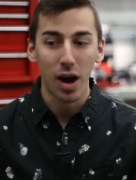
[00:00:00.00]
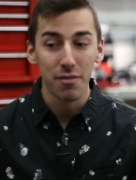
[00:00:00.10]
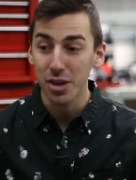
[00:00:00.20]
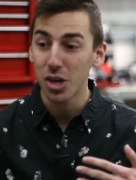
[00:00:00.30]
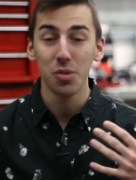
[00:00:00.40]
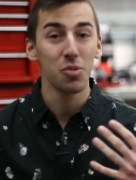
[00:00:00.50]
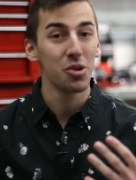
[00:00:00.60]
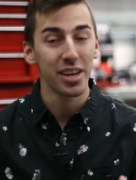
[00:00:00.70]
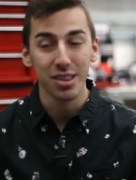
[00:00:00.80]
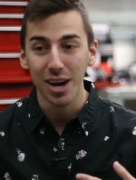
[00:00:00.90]
I've
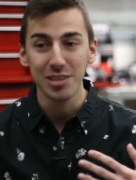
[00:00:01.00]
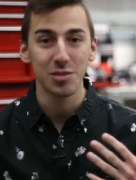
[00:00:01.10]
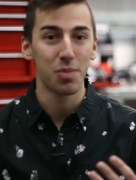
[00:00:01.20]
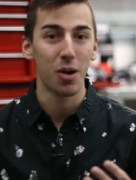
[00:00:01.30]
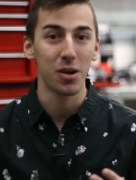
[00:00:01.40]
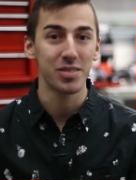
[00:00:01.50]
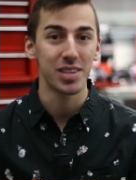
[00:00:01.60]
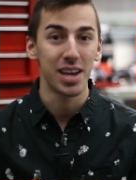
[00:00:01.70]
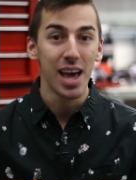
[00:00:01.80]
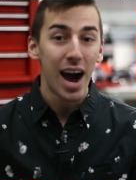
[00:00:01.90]
accumulated lots of parts,
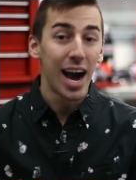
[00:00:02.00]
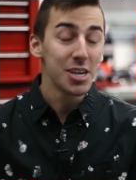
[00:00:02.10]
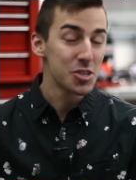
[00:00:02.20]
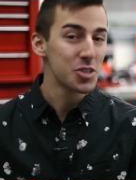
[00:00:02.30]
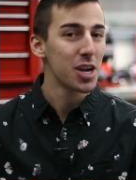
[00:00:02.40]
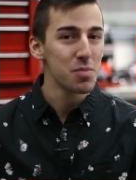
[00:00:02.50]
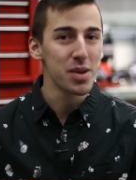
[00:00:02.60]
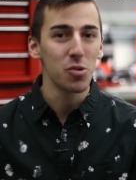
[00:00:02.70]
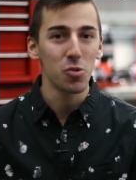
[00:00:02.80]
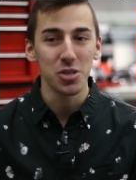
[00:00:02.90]
and I just thought it'd
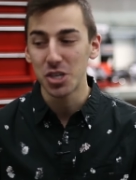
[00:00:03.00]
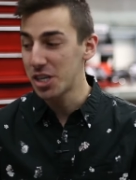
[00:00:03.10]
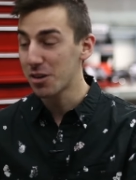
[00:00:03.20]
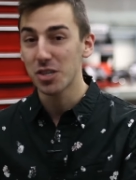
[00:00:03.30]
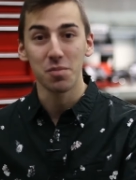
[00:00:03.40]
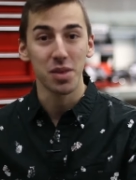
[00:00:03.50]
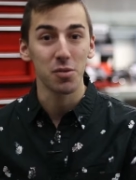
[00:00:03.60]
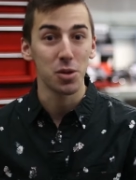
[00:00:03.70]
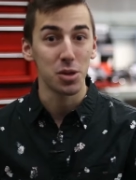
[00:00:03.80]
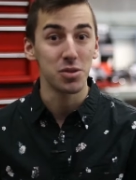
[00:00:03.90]
be cool to share
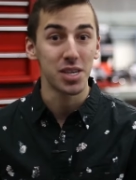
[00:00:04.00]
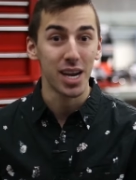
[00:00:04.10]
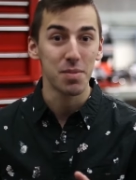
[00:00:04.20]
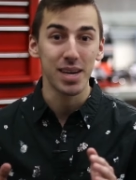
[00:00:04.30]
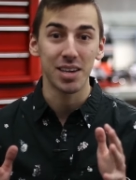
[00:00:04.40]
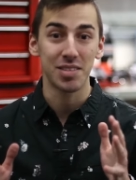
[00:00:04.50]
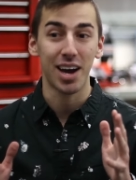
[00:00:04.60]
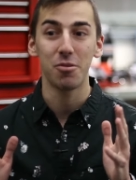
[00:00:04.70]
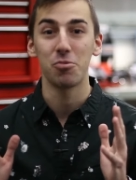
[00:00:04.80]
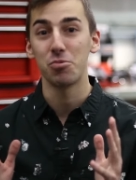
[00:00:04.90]
something with you today because
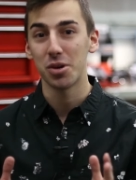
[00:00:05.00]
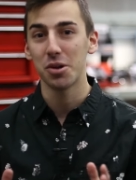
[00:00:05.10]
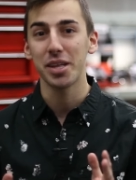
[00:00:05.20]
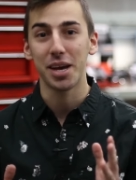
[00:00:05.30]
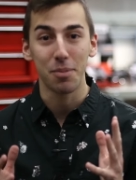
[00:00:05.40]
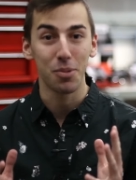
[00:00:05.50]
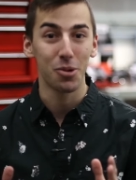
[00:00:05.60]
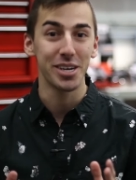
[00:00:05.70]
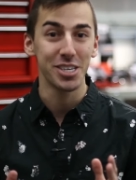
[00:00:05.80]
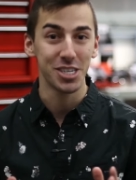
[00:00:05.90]
I really
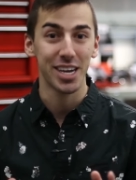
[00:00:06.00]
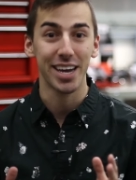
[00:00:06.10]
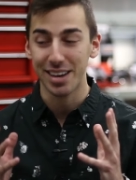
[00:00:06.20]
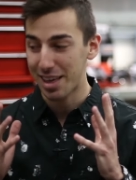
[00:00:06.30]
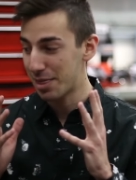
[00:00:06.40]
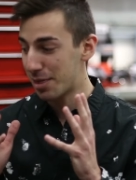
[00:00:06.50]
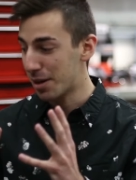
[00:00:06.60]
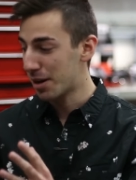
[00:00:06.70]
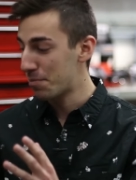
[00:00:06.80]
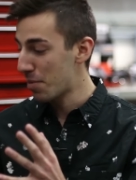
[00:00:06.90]
appreciate
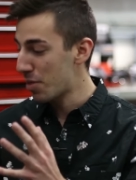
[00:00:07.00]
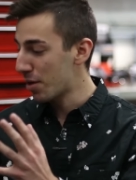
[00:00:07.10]
the,